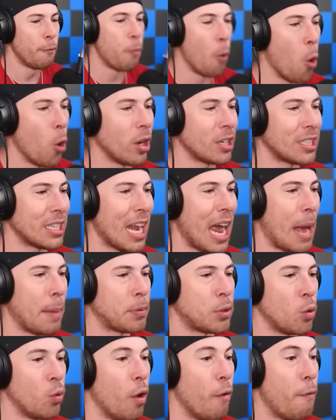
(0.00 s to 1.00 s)
Four
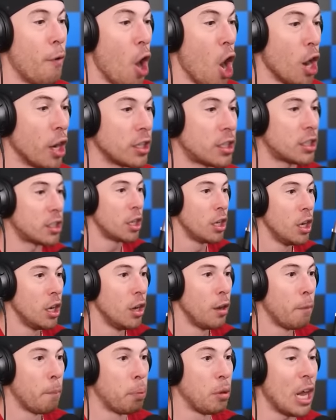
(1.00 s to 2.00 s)
slaps. Reverse.
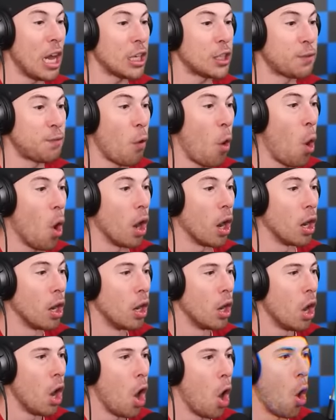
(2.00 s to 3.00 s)
Plus four.
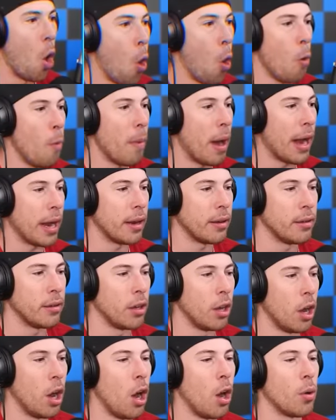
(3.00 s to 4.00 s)
Oh my.
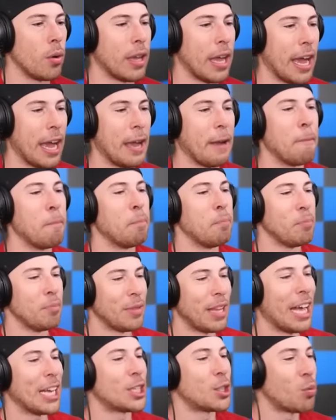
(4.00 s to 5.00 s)
Okay.
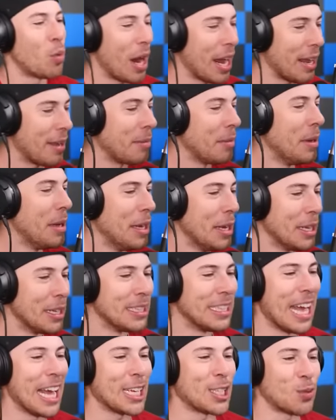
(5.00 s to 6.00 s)
That's right.
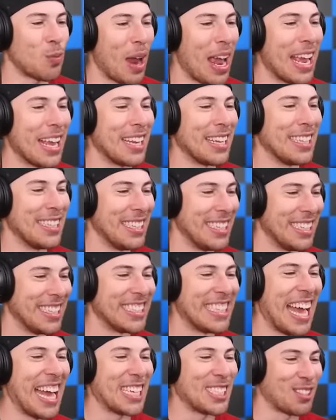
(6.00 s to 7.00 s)
That's right.
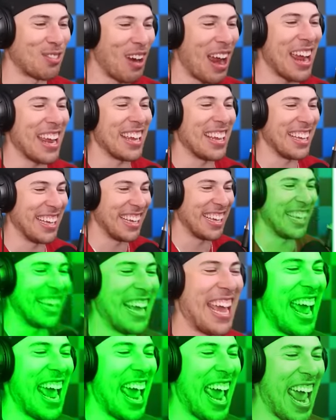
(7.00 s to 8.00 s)
That's right.
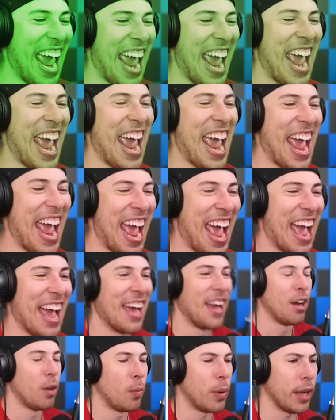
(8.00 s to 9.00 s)
Yeah.
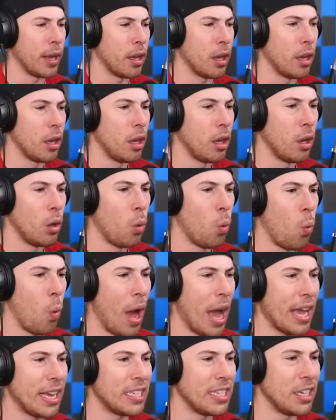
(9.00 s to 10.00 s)
Wait,
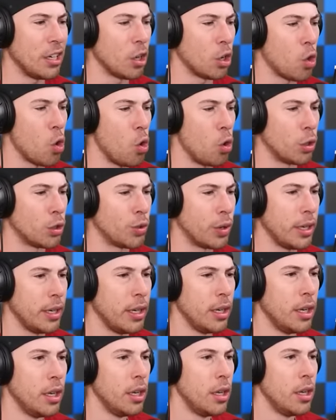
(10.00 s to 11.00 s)
why is he in a
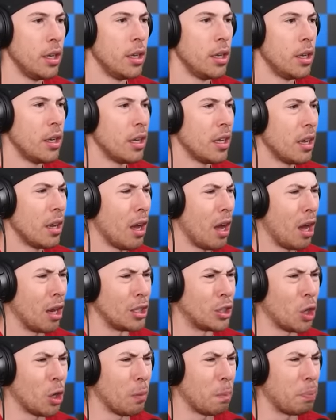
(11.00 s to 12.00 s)
cauldron? A
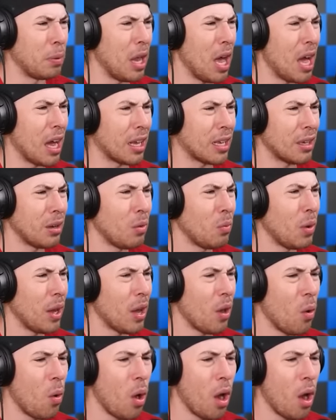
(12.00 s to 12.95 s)
dirt block. Wait.